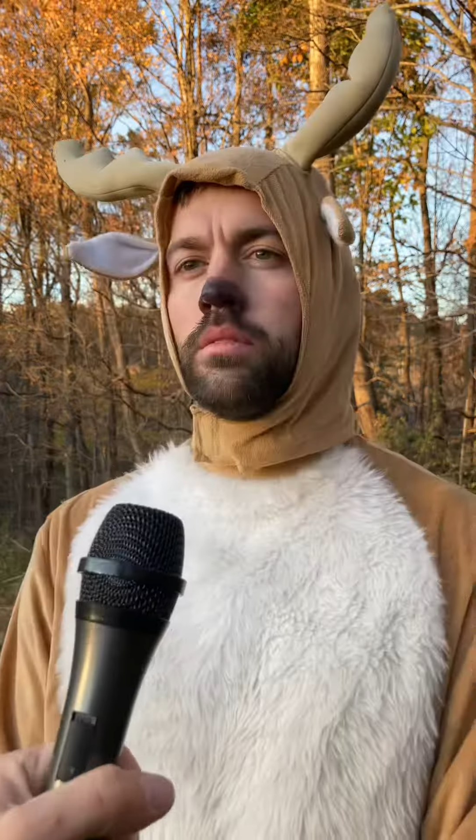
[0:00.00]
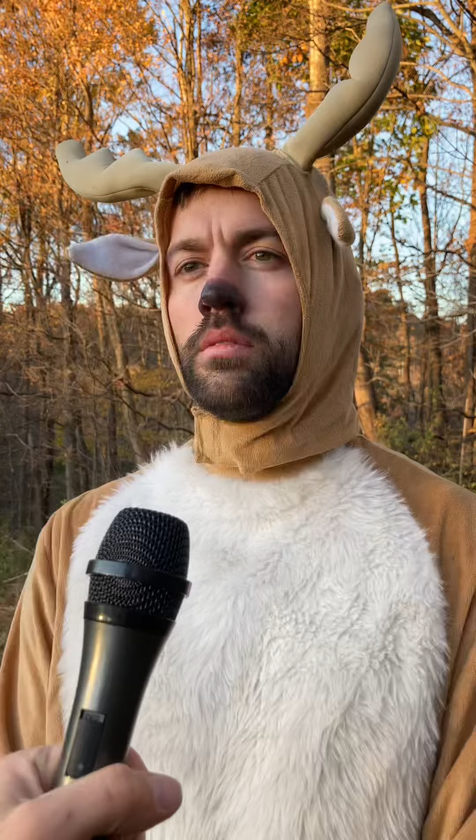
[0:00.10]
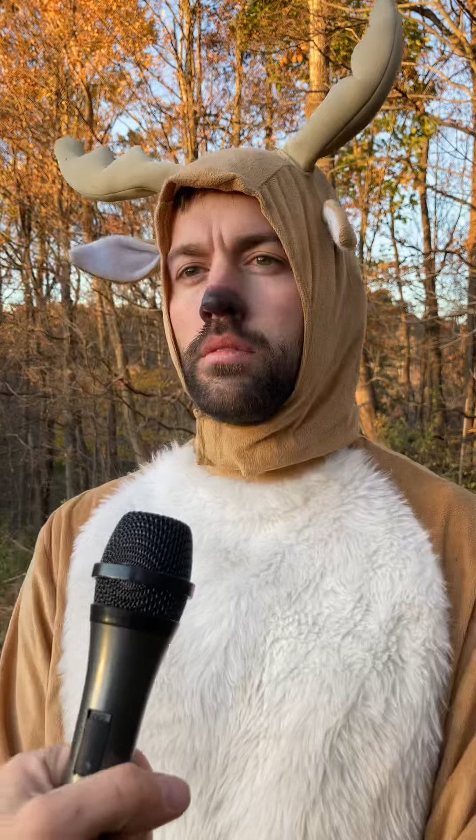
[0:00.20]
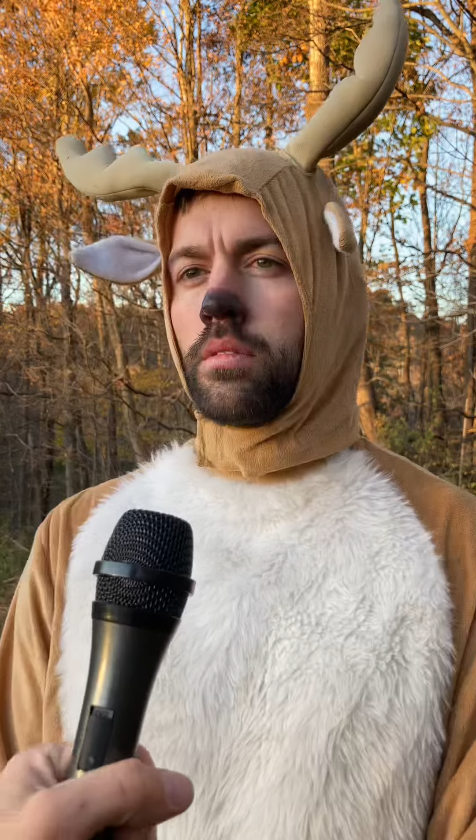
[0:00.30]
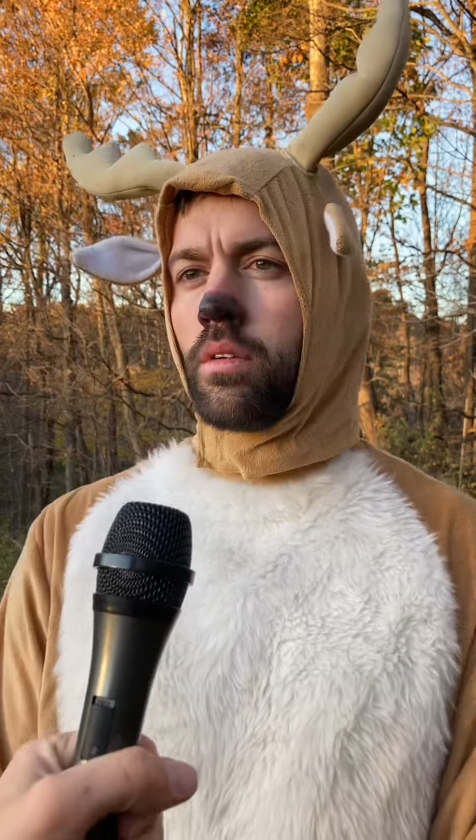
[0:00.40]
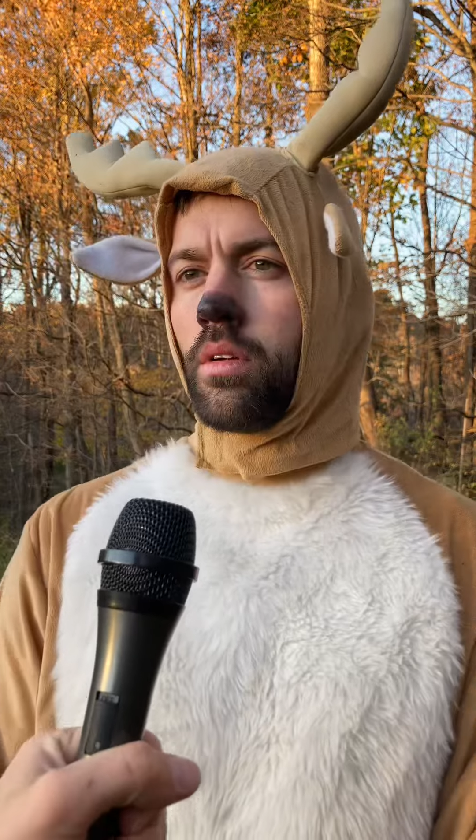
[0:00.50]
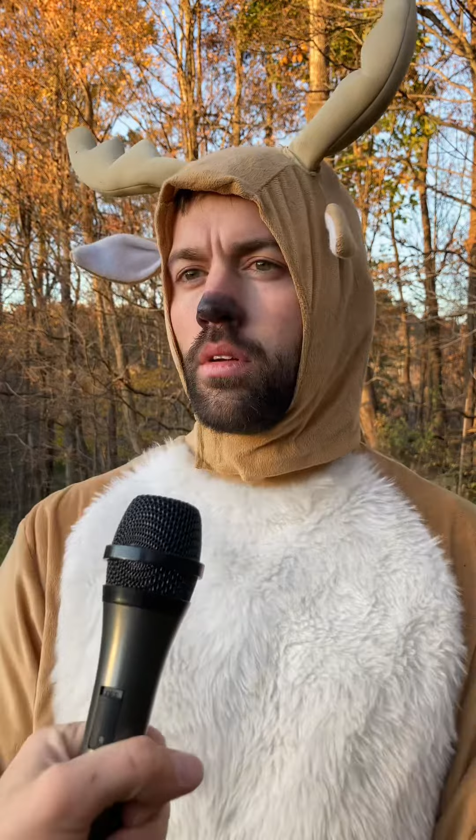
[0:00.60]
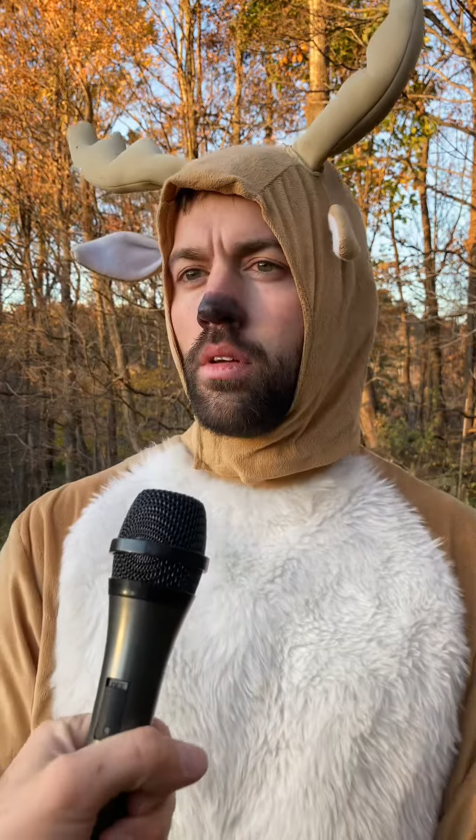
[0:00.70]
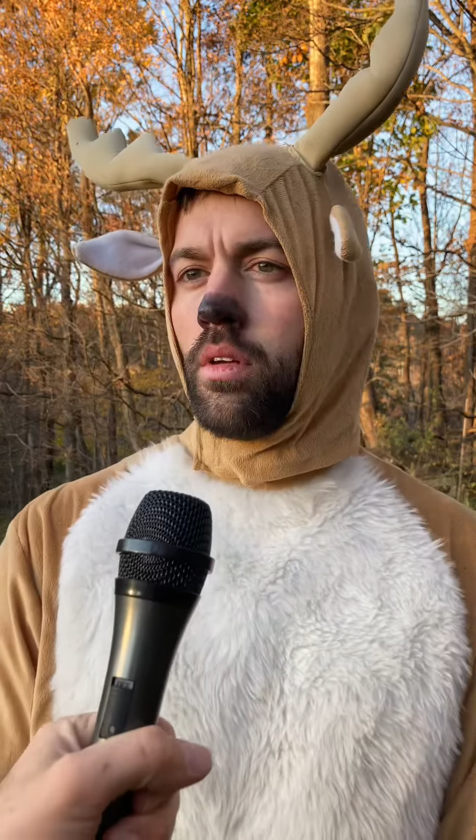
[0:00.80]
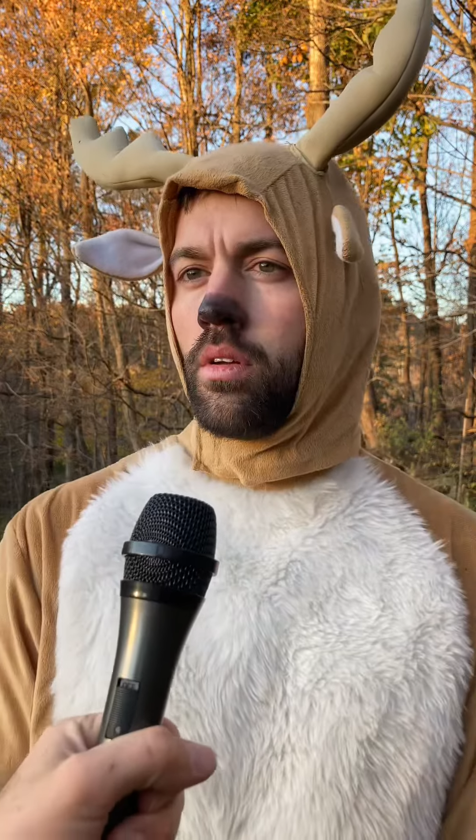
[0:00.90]
So how many kids do
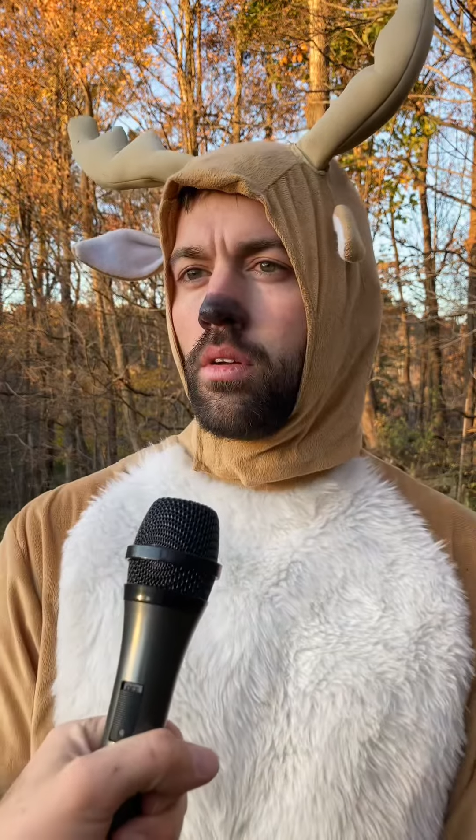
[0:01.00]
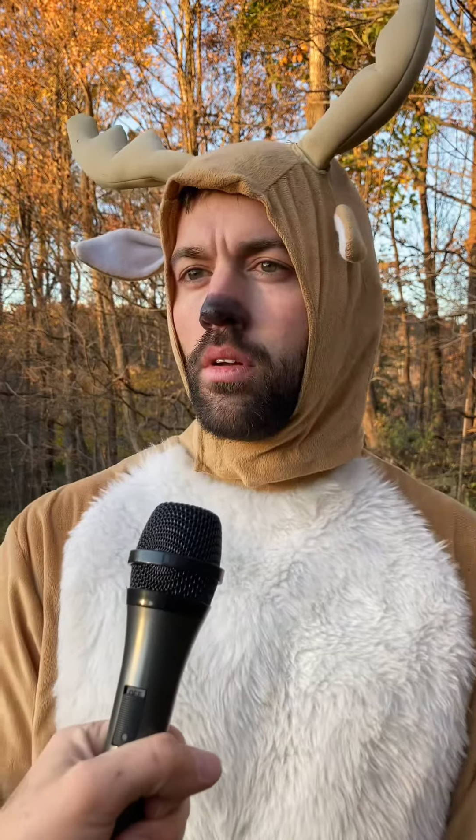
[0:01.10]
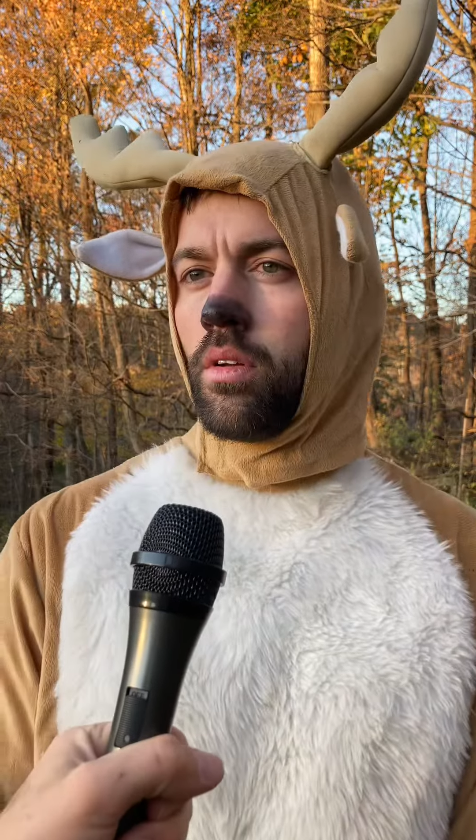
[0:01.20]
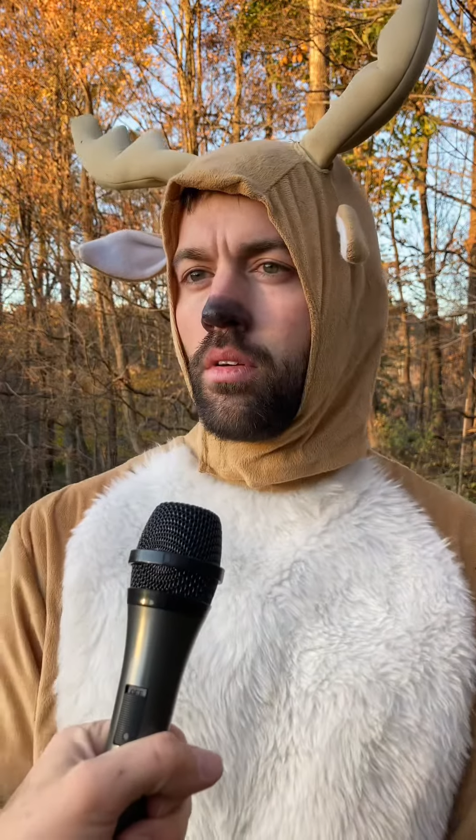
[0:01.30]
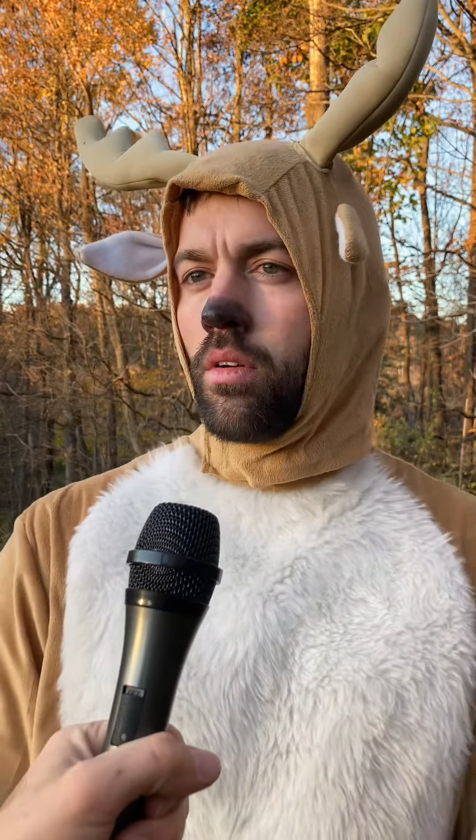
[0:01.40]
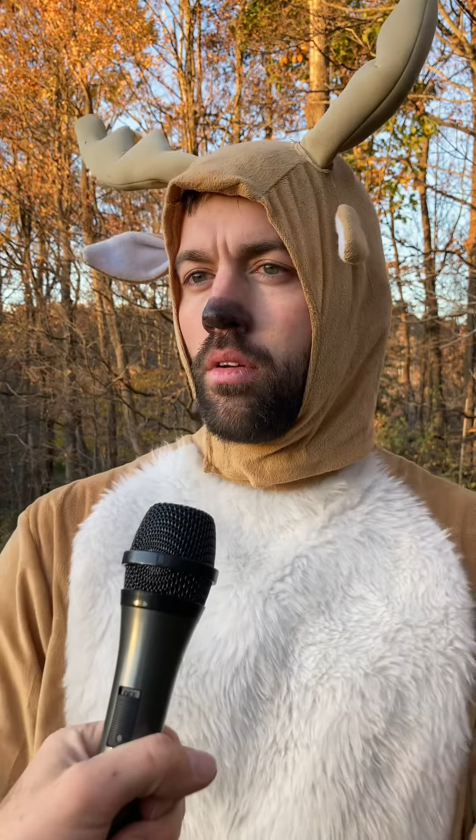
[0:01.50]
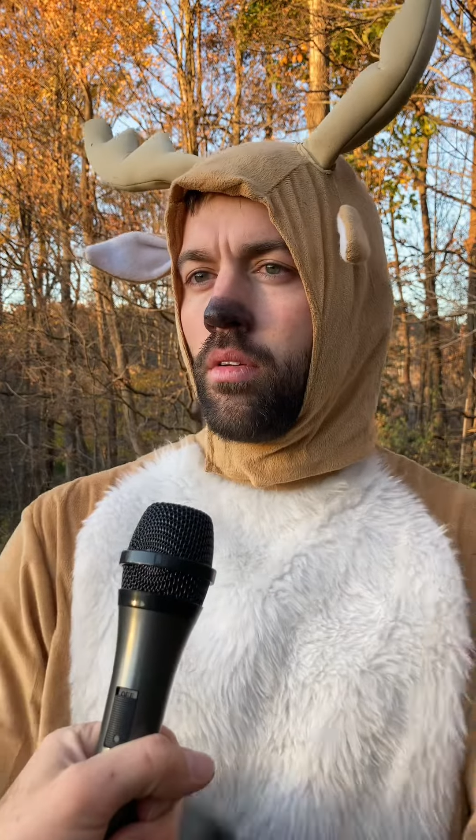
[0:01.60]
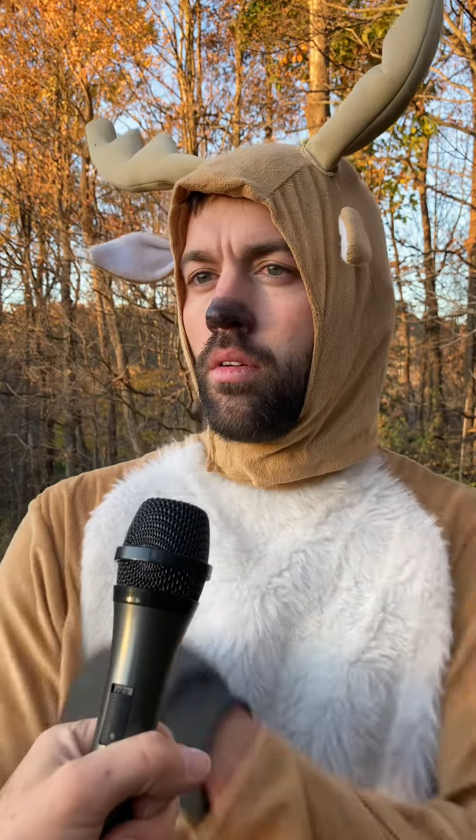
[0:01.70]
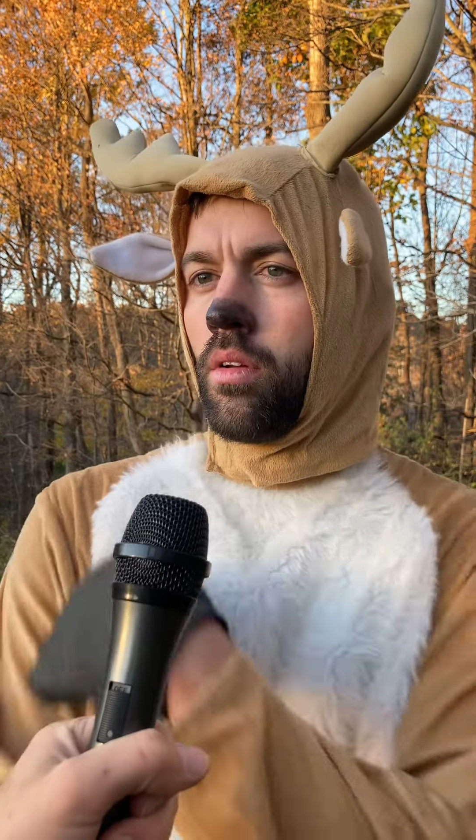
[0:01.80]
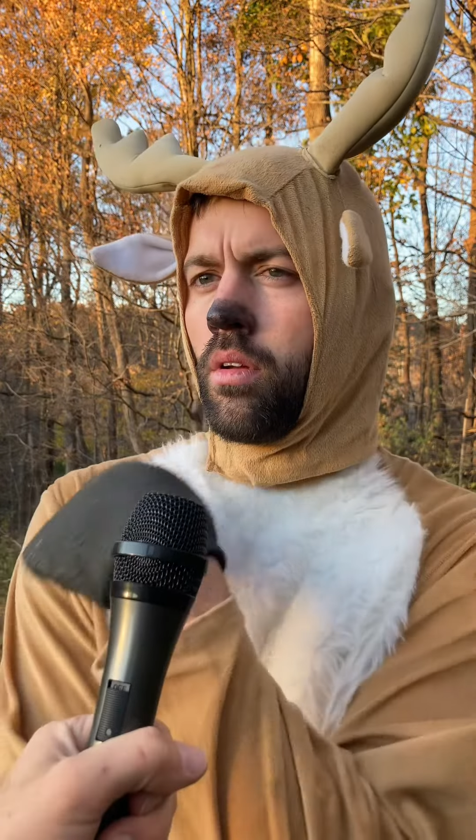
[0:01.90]
you plan on having this
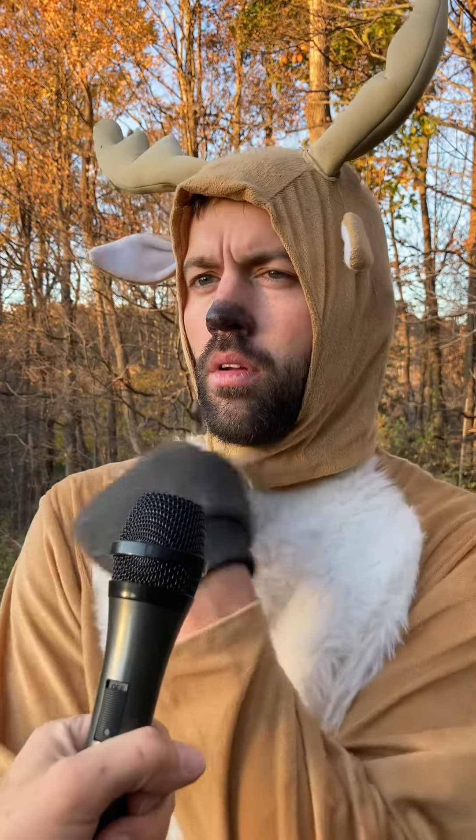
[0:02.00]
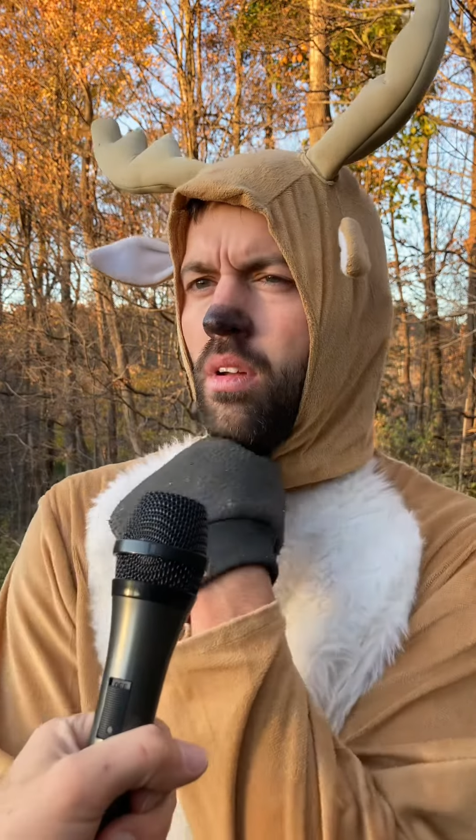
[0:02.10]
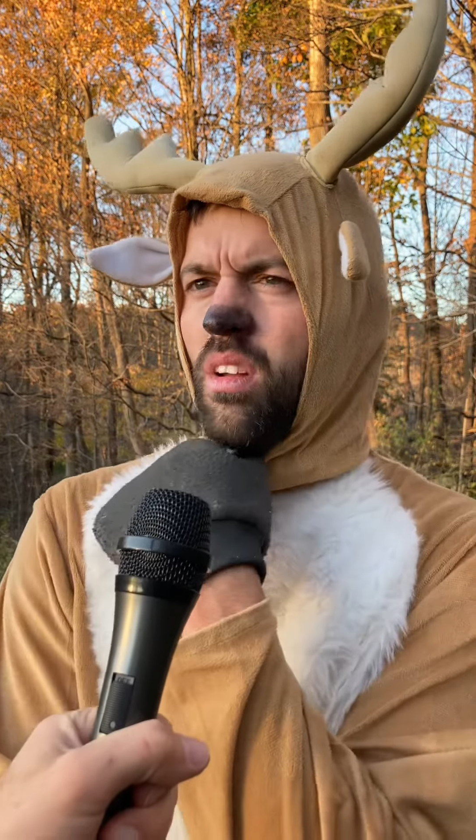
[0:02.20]
year?